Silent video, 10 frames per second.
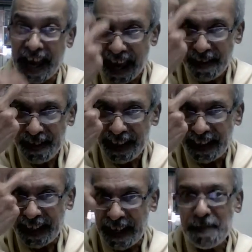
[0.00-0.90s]
Having
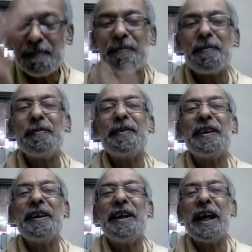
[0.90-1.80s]
come,
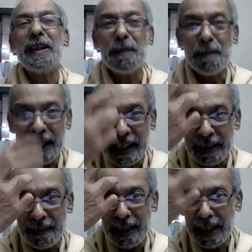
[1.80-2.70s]
the mind
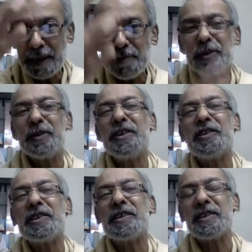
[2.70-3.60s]
having come to this
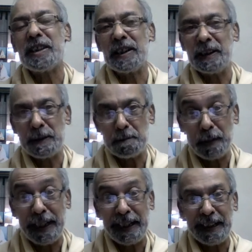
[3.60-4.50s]

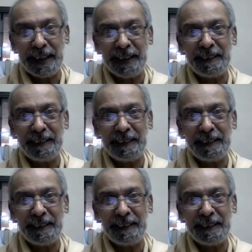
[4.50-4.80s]
plane,